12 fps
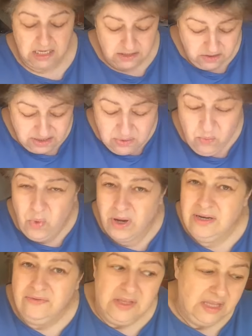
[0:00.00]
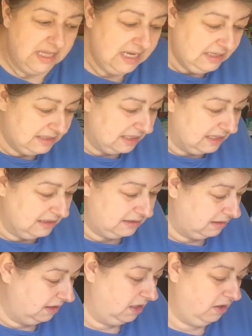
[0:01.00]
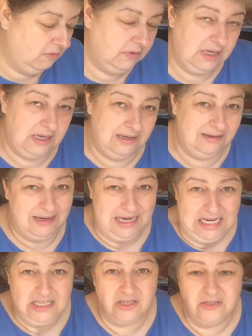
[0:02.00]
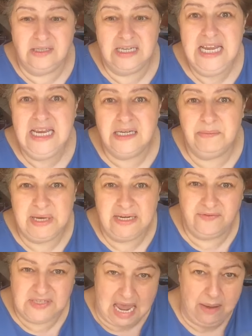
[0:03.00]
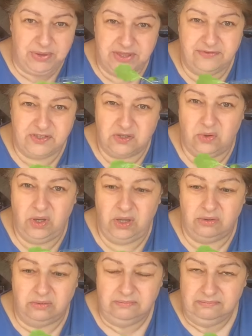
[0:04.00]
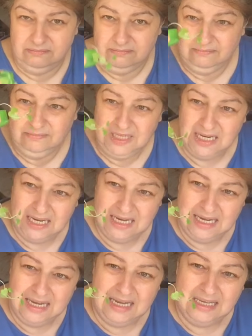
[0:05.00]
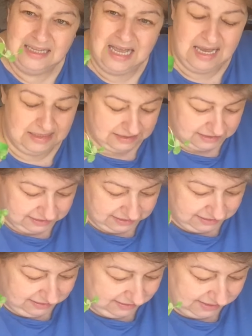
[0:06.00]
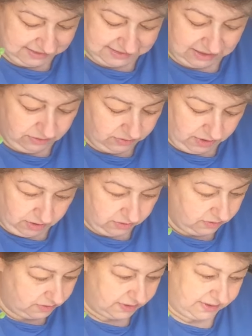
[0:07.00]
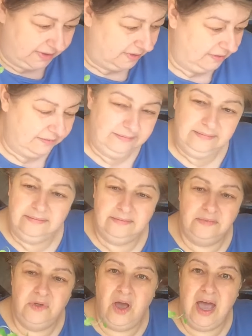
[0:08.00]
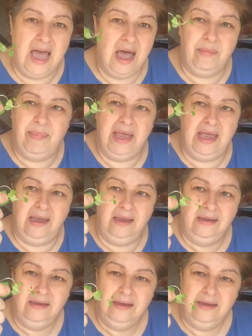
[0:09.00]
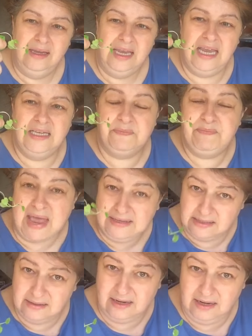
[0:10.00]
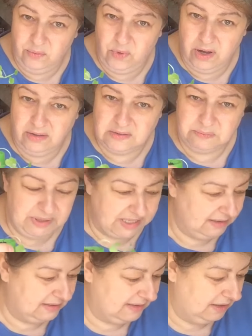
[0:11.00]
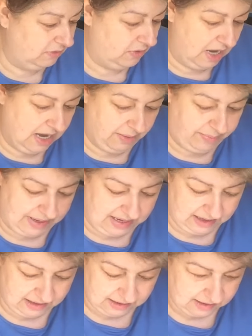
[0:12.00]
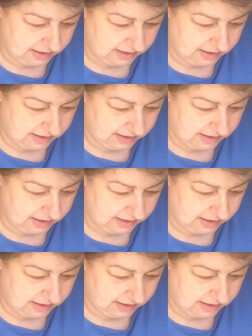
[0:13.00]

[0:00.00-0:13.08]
so I think one of the things is, you know, it does need a bit of depth of soil. That's still not happy. It's better than it was, but it's still not happy.